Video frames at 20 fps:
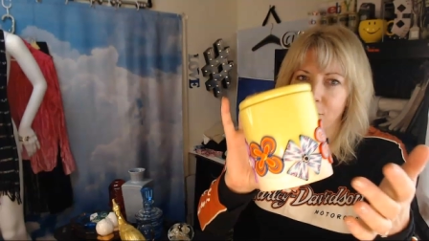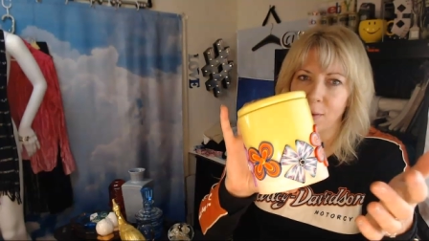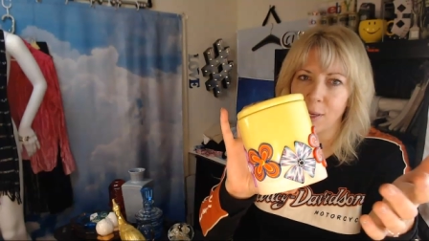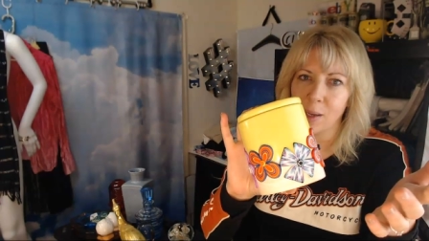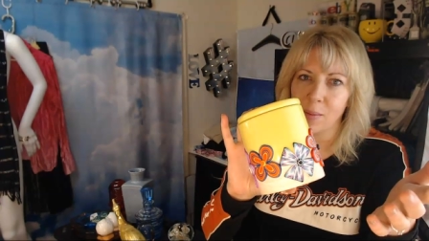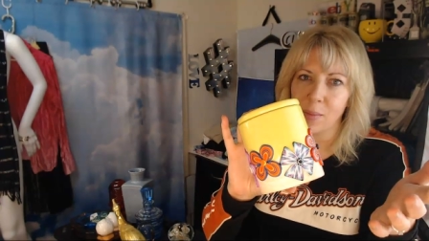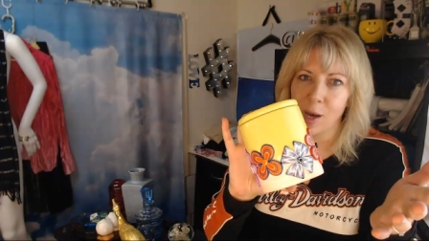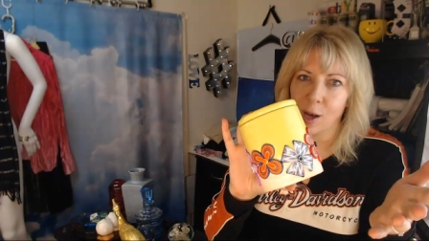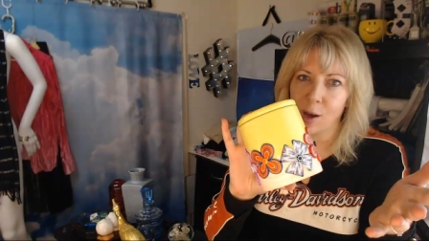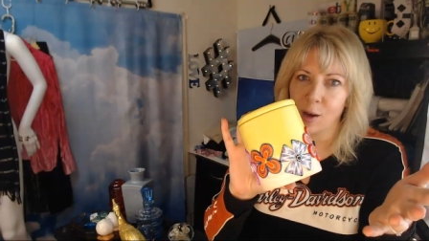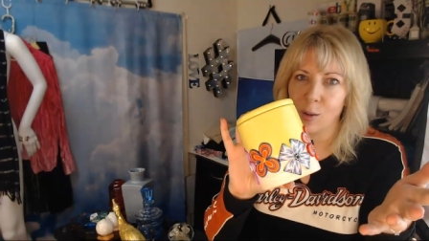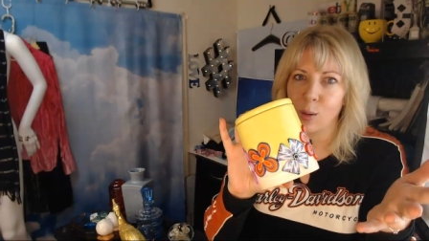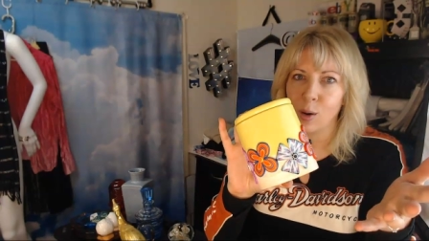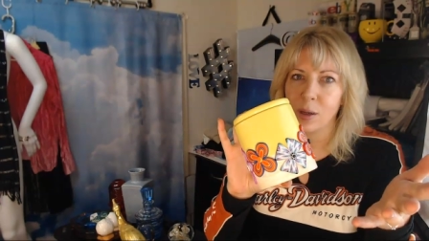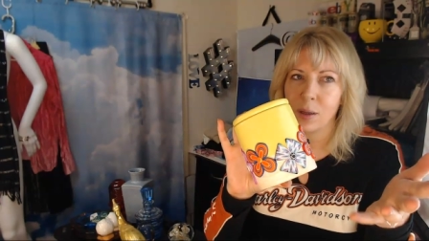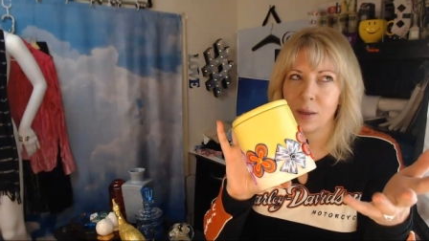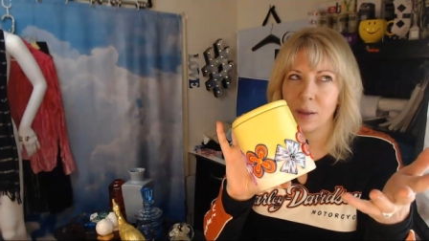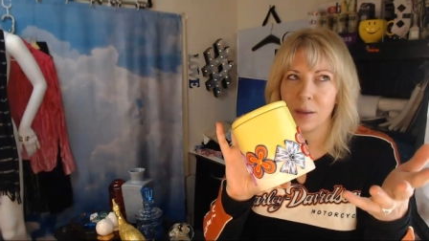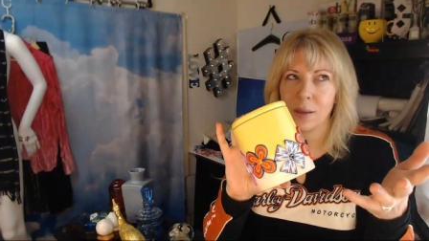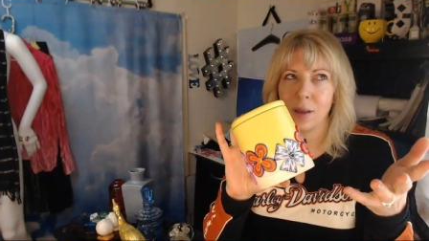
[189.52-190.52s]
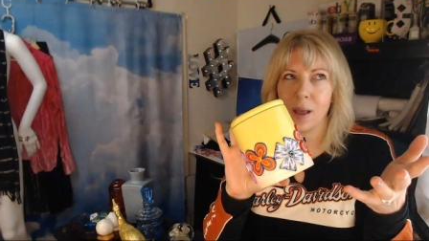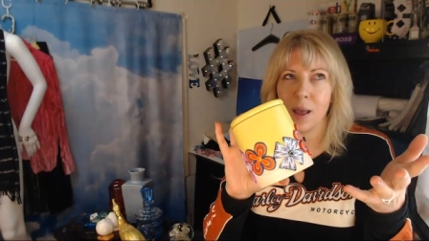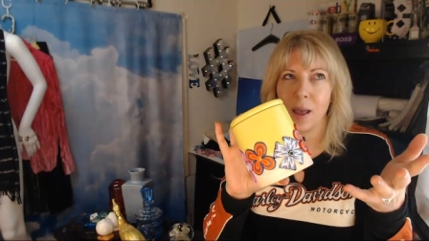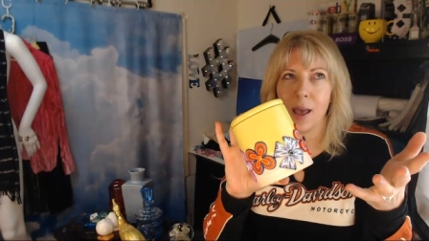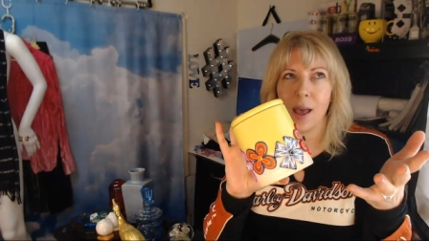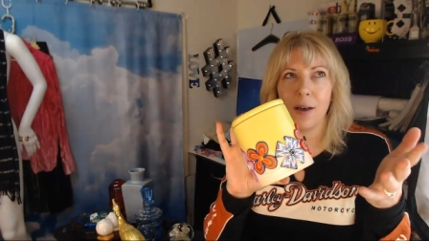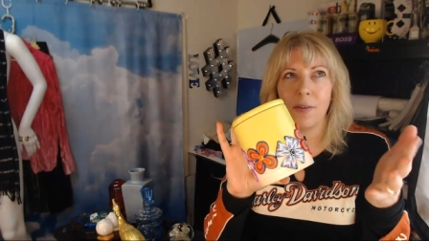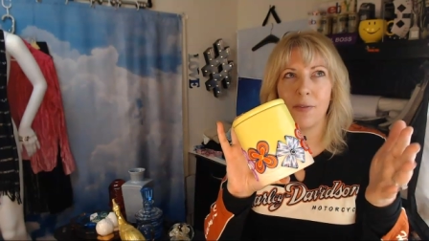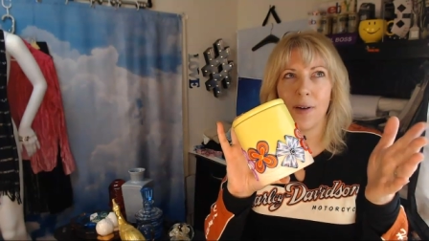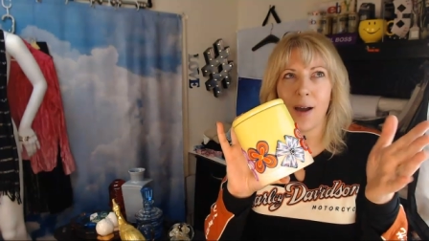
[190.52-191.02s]
FIMO,
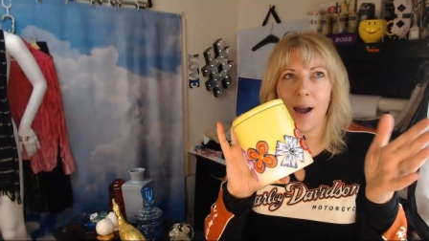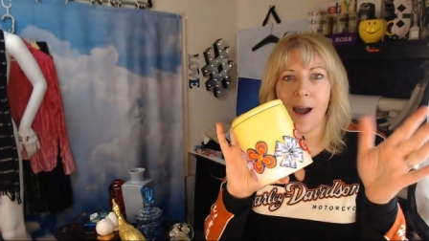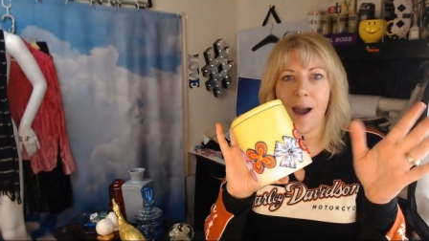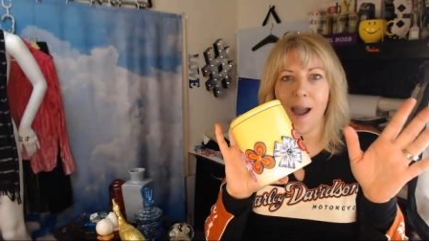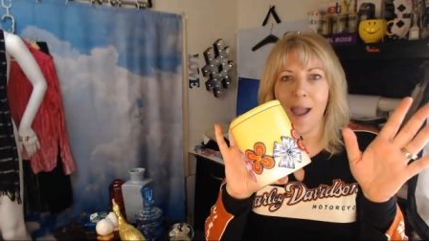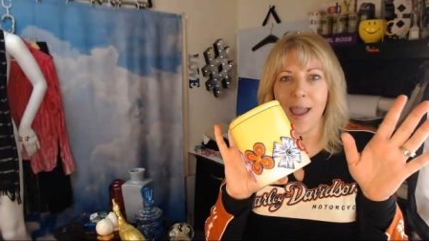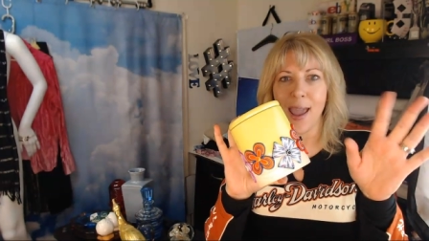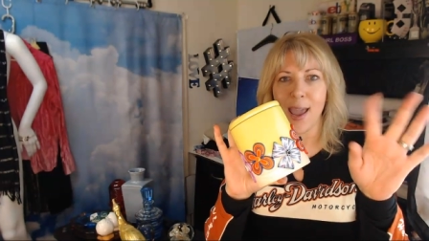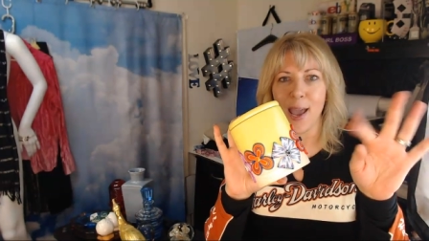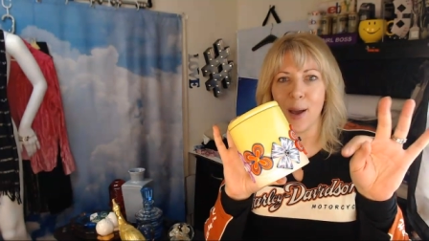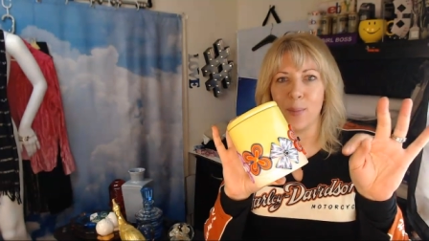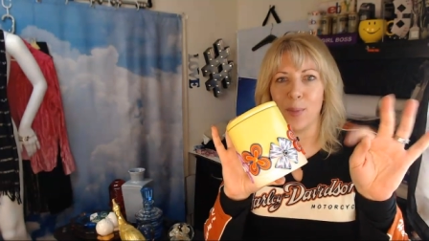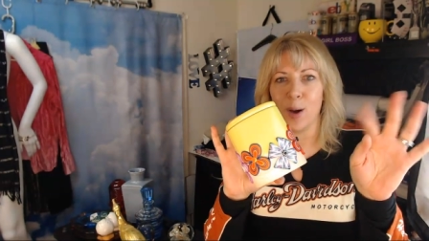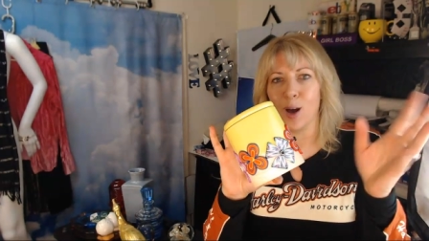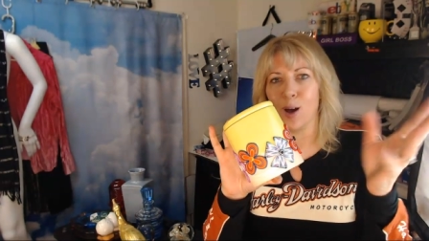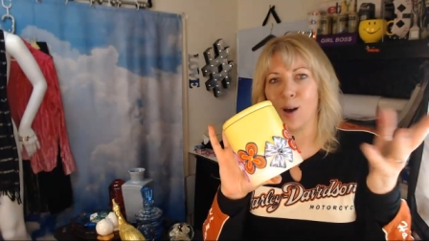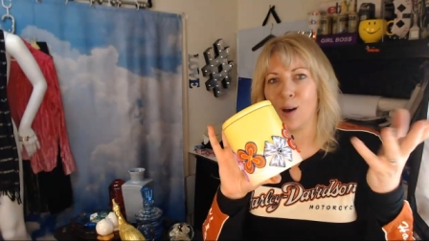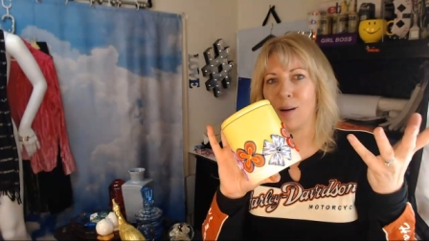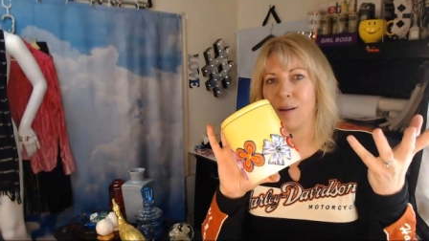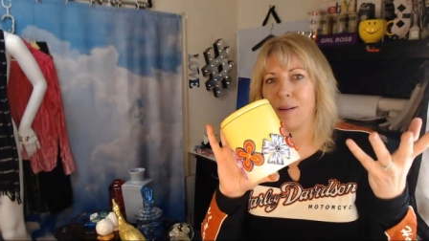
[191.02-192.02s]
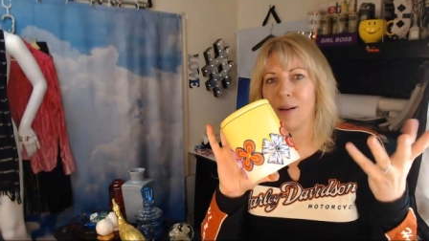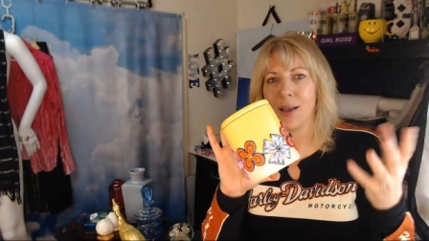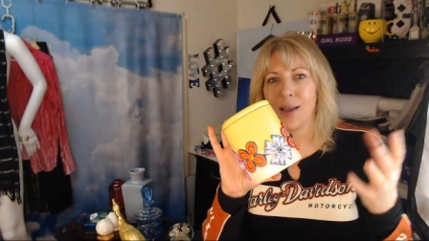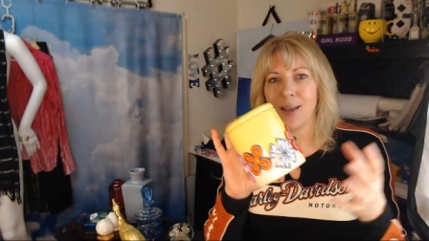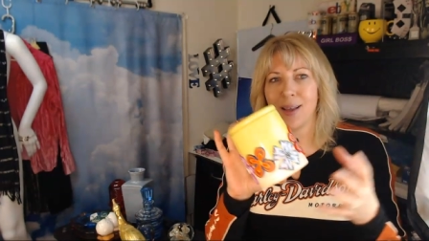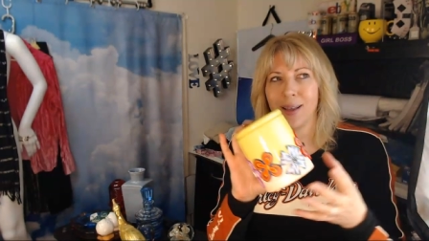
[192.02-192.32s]
F-I-M-O,